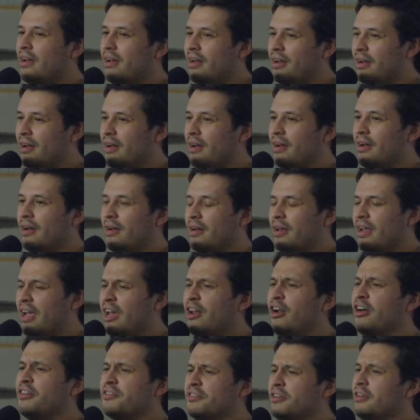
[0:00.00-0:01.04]
uh,
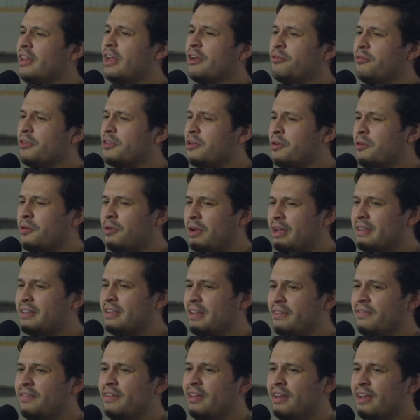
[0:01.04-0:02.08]
and also like with
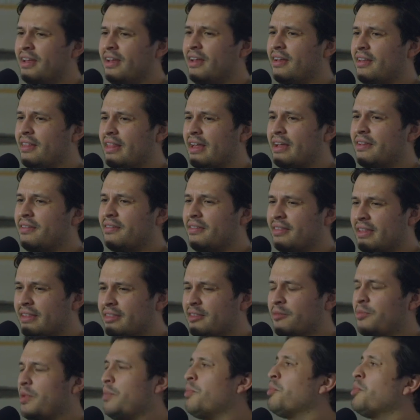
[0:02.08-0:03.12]
creativity, like let
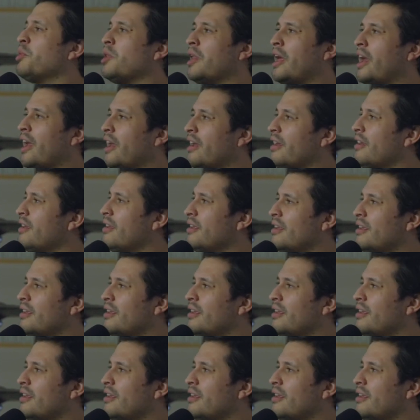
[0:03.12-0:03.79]
there be play.